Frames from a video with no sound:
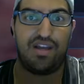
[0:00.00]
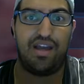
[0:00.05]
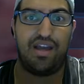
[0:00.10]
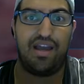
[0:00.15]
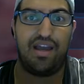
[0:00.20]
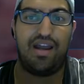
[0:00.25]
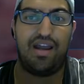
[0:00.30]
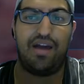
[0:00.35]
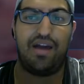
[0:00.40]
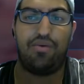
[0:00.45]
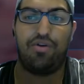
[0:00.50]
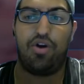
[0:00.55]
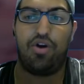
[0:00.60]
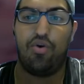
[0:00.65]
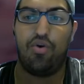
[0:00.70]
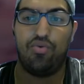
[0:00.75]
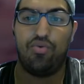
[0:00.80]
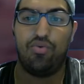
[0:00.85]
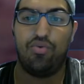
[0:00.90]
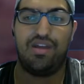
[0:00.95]
And I would
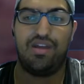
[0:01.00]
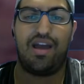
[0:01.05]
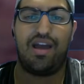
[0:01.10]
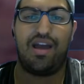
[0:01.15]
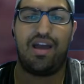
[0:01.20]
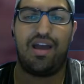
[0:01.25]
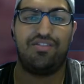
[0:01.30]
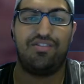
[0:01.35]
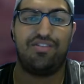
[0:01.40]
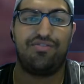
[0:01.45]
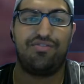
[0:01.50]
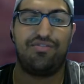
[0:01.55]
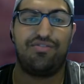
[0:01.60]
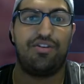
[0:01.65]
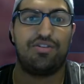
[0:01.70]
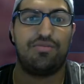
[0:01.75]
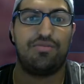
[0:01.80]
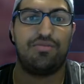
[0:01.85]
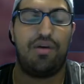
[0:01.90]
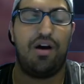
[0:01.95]
only have defenders
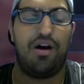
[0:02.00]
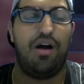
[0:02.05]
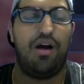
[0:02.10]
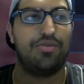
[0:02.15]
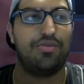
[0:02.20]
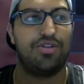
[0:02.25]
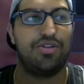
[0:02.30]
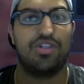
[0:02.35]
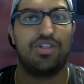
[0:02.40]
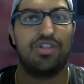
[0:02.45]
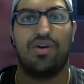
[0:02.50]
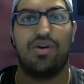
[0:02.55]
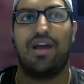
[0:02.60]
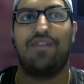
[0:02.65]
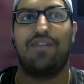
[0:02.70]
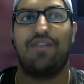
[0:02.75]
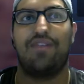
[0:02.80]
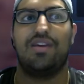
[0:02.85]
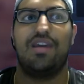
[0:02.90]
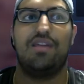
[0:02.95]
options, so I'd have
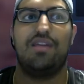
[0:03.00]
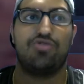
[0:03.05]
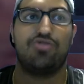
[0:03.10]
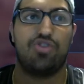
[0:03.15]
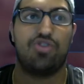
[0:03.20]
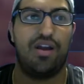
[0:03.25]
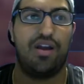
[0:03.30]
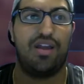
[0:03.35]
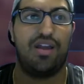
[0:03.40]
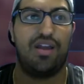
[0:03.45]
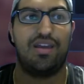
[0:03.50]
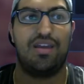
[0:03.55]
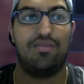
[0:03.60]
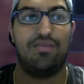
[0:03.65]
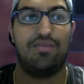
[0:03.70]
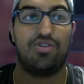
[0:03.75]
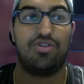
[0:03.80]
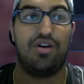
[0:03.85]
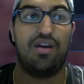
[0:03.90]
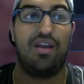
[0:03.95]
to keep trying.
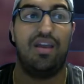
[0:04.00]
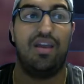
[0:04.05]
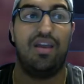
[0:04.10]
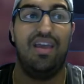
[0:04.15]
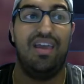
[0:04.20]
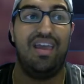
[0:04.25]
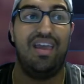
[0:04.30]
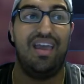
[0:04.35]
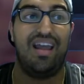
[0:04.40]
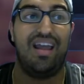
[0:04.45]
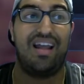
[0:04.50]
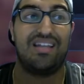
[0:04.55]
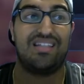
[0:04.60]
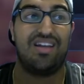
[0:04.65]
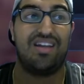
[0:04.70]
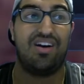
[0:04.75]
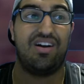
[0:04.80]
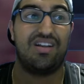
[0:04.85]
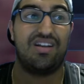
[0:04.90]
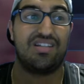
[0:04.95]
And I'd say,
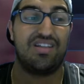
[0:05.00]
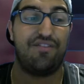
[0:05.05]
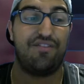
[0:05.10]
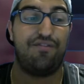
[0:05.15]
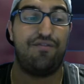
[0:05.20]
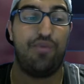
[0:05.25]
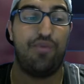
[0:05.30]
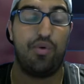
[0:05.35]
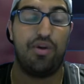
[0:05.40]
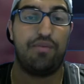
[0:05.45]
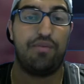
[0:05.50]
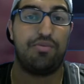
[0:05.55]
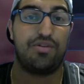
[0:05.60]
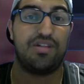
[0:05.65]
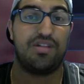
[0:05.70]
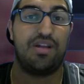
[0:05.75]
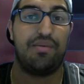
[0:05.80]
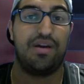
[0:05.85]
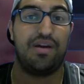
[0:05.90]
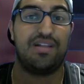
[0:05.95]
honestly, 40%
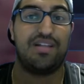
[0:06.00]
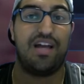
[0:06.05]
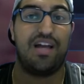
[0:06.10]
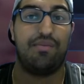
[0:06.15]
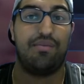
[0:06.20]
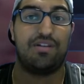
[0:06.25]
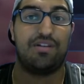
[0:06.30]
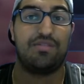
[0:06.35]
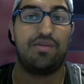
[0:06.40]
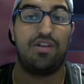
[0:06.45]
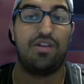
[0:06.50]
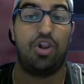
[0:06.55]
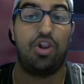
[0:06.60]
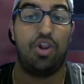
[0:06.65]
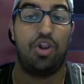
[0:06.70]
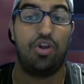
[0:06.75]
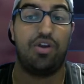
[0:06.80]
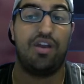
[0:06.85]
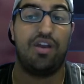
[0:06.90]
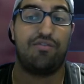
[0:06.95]
of my time was spent
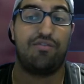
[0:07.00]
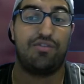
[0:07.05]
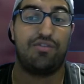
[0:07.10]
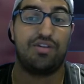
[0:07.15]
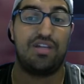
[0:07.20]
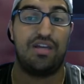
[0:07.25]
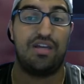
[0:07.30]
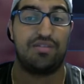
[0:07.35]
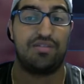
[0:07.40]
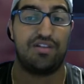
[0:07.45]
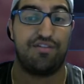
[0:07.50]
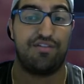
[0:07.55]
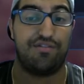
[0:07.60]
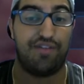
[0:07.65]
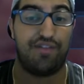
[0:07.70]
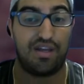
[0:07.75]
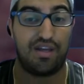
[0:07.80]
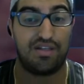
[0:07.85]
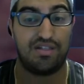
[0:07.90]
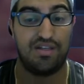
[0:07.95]
looking for teams to
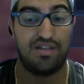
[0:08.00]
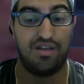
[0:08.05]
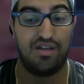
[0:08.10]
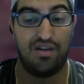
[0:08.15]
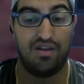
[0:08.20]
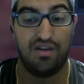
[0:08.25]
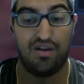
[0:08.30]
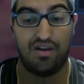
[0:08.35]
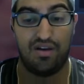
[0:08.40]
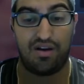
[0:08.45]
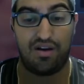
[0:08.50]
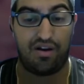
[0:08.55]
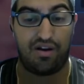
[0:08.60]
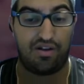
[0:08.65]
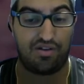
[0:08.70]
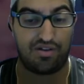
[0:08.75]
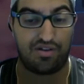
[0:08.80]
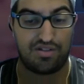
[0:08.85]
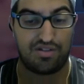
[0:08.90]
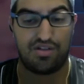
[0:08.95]
fight. All right, I'll
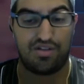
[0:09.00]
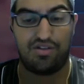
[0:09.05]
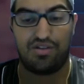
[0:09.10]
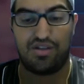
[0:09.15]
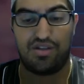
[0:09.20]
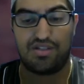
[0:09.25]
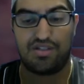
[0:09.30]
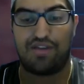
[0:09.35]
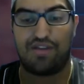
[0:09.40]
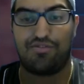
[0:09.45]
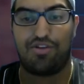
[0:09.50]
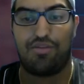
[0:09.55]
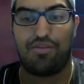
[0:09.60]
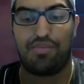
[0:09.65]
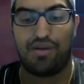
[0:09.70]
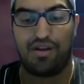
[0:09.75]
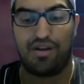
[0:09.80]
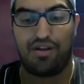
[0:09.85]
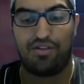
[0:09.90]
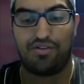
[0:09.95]
continue this after I
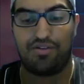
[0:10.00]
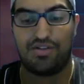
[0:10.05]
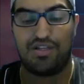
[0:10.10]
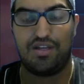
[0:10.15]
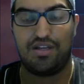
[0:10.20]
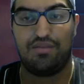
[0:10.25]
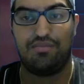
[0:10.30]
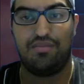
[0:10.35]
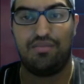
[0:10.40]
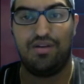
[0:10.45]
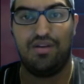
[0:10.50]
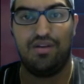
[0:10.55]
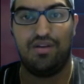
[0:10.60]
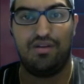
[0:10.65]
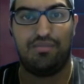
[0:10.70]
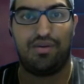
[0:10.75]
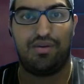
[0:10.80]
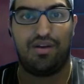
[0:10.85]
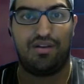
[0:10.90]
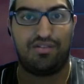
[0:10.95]
pick another team.
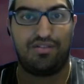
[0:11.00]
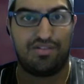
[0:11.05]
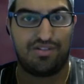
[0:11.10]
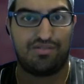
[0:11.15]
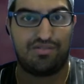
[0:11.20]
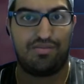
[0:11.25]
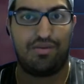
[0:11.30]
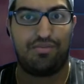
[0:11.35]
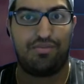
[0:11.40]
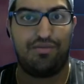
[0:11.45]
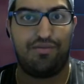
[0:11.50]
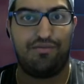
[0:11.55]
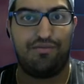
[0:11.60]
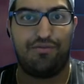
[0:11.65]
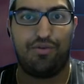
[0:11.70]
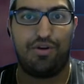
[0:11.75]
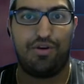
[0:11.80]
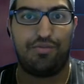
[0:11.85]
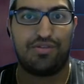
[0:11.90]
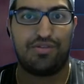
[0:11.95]
But just remember,
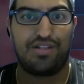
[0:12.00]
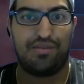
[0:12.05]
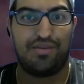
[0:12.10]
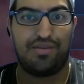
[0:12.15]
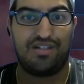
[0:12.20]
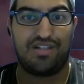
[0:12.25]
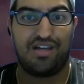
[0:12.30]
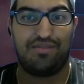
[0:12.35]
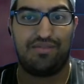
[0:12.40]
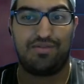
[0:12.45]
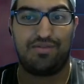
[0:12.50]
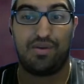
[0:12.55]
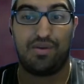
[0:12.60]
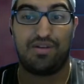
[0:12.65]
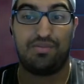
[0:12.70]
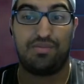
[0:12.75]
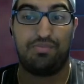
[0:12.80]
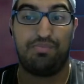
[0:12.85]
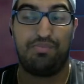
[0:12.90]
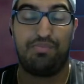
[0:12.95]
40% of my time spent
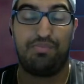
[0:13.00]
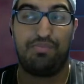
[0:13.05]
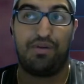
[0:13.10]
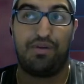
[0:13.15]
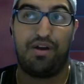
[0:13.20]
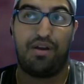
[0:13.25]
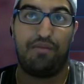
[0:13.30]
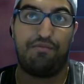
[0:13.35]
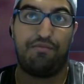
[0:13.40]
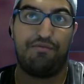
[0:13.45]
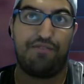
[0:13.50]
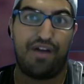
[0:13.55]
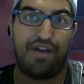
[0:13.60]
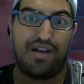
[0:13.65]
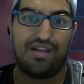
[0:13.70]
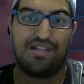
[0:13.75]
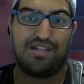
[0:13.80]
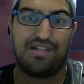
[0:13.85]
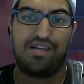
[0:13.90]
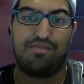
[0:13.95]
on
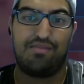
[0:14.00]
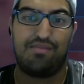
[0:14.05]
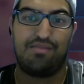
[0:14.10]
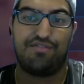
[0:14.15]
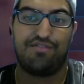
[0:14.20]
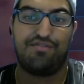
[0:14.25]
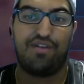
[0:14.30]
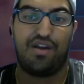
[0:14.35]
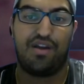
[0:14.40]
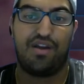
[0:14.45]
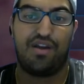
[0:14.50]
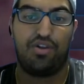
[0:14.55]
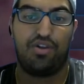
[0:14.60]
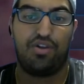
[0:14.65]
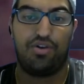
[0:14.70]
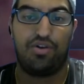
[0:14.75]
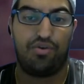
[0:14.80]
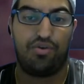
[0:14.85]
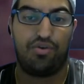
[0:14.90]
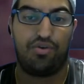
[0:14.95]
finding teams to fight
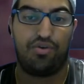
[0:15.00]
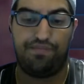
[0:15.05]
alone.